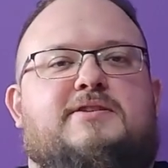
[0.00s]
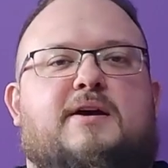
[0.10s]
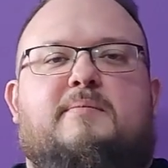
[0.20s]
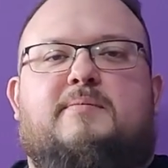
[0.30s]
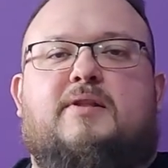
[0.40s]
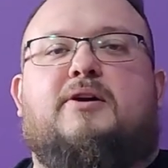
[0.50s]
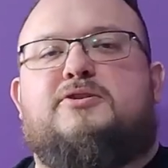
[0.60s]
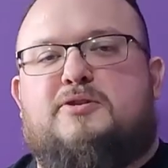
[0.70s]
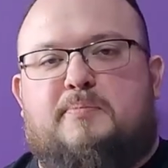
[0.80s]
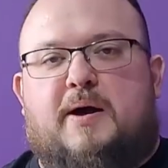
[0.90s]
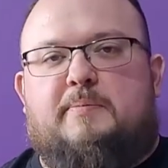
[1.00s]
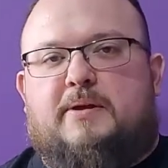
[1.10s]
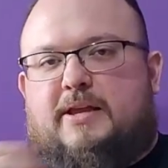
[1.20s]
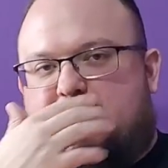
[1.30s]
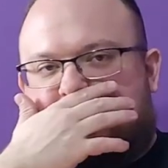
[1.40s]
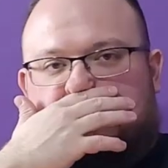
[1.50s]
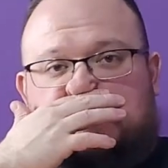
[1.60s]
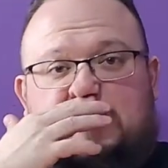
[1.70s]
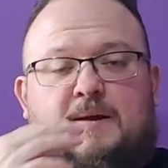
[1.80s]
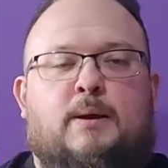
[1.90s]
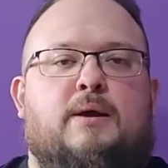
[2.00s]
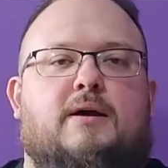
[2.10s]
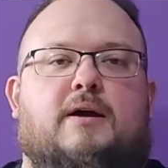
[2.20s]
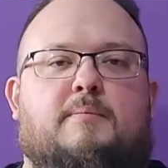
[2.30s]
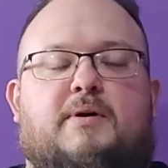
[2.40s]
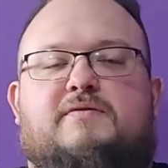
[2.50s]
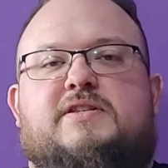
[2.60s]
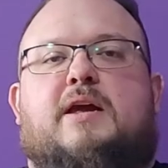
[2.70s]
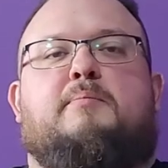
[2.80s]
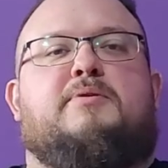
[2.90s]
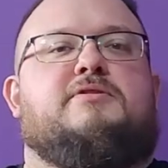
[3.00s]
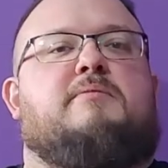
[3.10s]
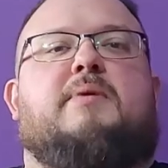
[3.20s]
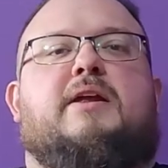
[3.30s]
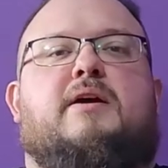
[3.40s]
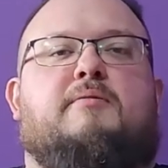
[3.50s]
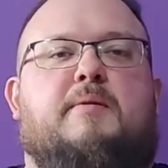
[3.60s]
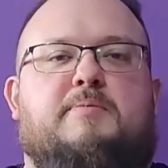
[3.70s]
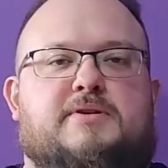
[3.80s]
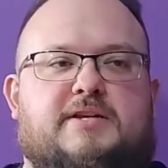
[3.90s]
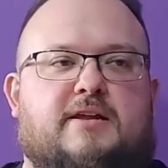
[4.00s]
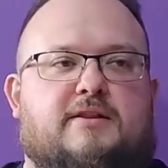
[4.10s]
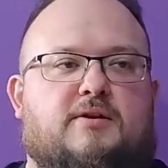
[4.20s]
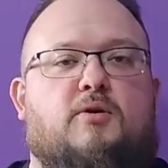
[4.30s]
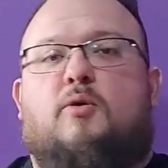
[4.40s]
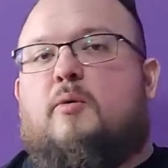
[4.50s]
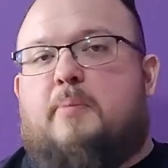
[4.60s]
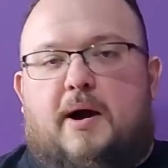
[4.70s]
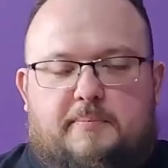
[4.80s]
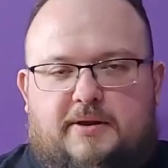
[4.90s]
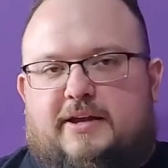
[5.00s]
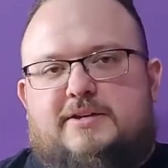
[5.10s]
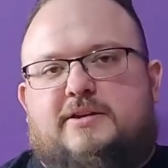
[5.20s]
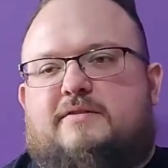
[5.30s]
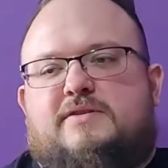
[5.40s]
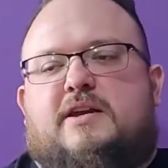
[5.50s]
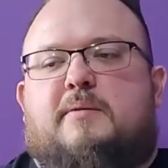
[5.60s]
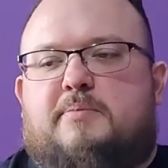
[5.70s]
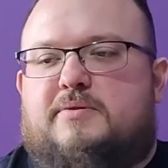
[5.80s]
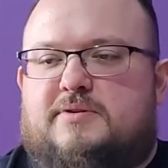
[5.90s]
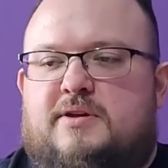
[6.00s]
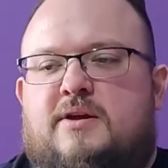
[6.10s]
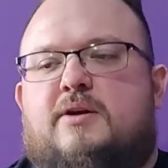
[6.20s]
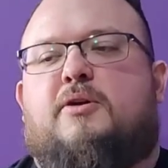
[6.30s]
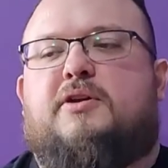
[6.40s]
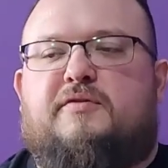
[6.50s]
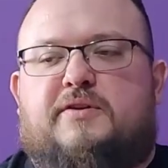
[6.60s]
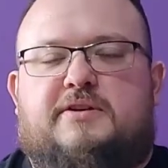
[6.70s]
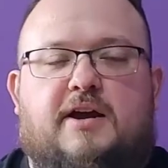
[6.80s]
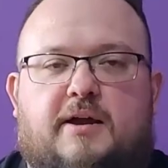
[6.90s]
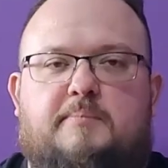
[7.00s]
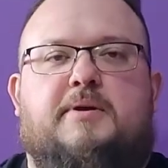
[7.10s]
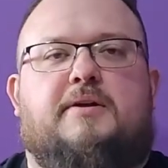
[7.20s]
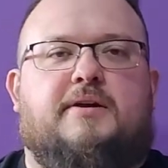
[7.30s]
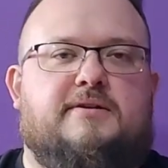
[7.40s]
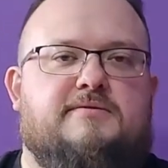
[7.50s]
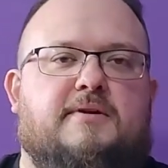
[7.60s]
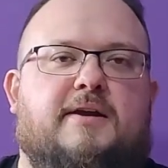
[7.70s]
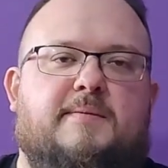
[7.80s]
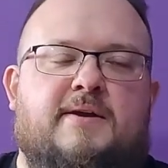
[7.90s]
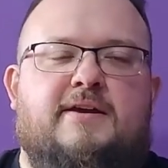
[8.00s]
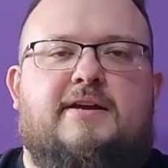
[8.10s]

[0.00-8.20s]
some larger population of samples. It may not represent the whole population of samples or different time periods, right?